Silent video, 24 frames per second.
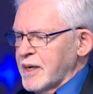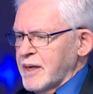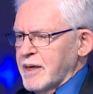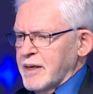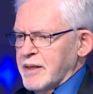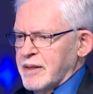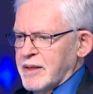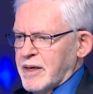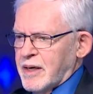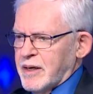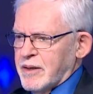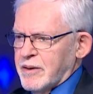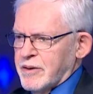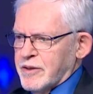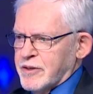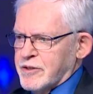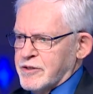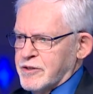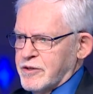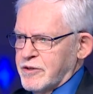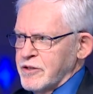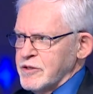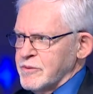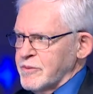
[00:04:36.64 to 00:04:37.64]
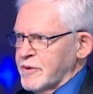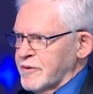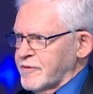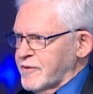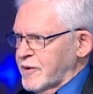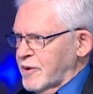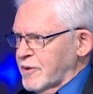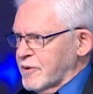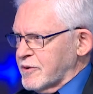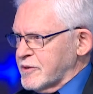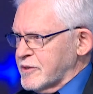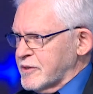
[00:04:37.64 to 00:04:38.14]
Now, excuse me,
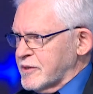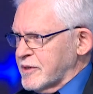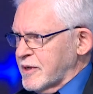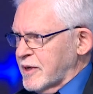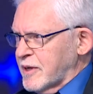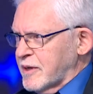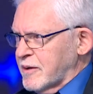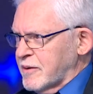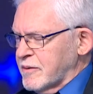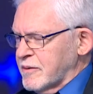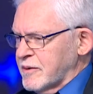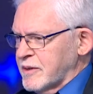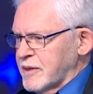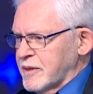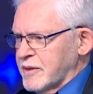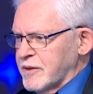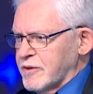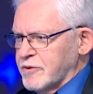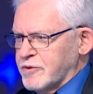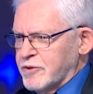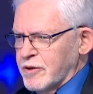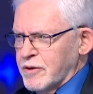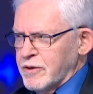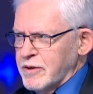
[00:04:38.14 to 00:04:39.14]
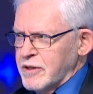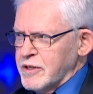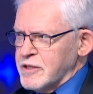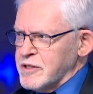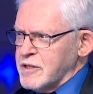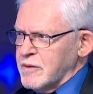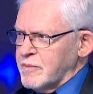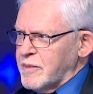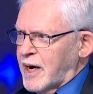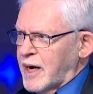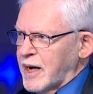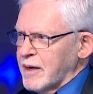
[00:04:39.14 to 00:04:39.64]
folks, in the
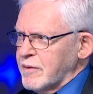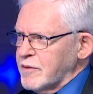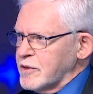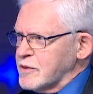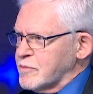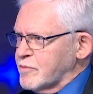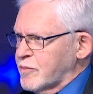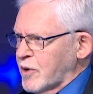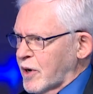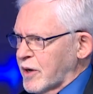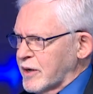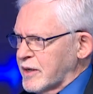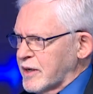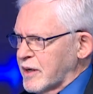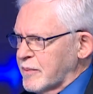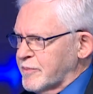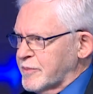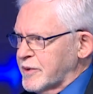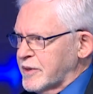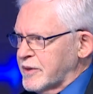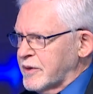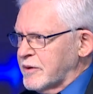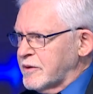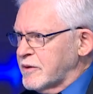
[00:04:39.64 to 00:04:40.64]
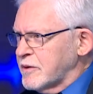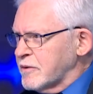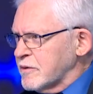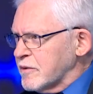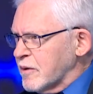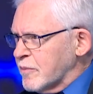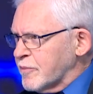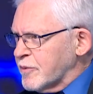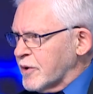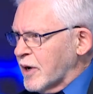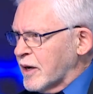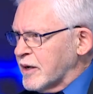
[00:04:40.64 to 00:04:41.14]
journalism I was brought up in and you
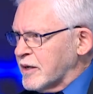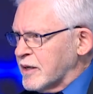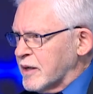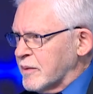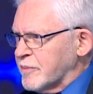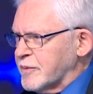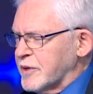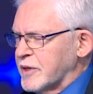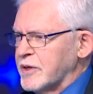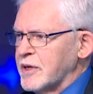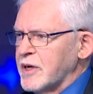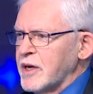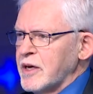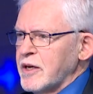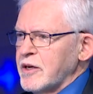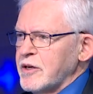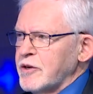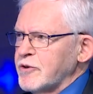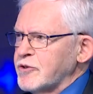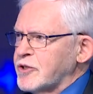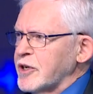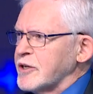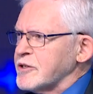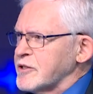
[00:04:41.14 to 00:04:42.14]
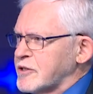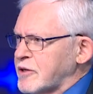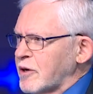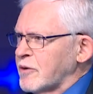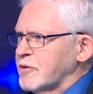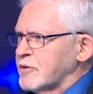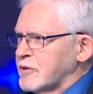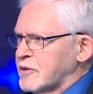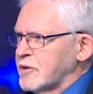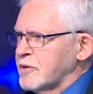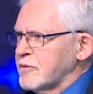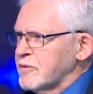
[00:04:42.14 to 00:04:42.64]
were brought up in, you just
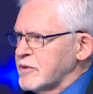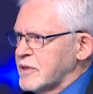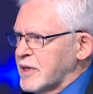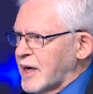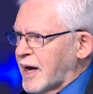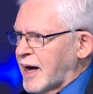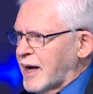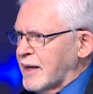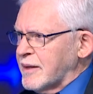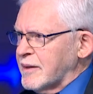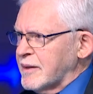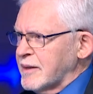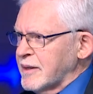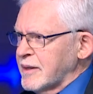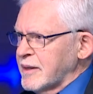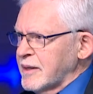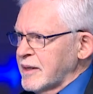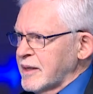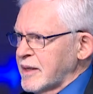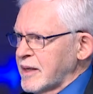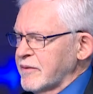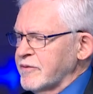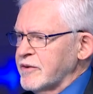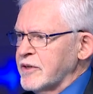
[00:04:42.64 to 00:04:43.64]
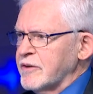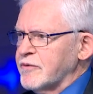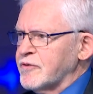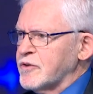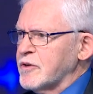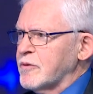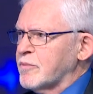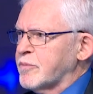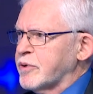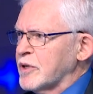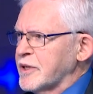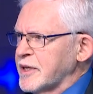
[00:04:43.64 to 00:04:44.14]
don't do that. Even if
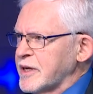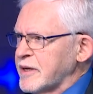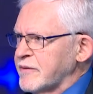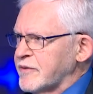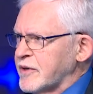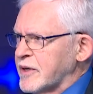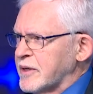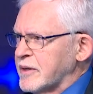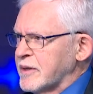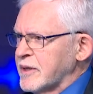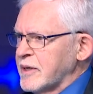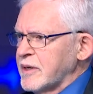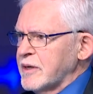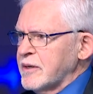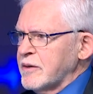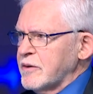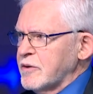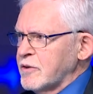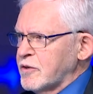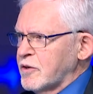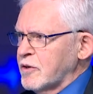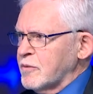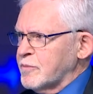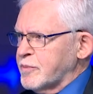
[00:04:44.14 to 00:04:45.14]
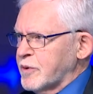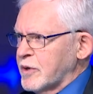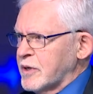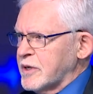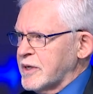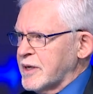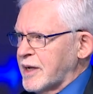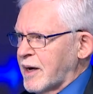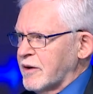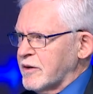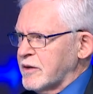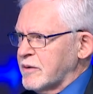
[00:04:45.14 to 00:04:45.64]
you believe it, you don't put
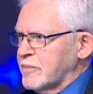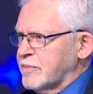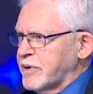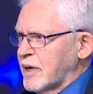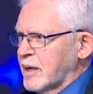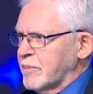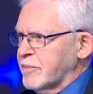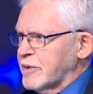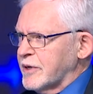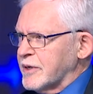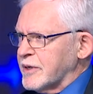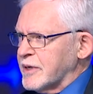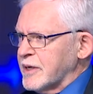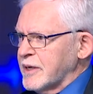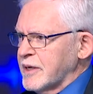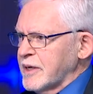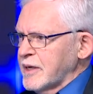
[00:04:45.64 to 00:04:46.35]
it out in public.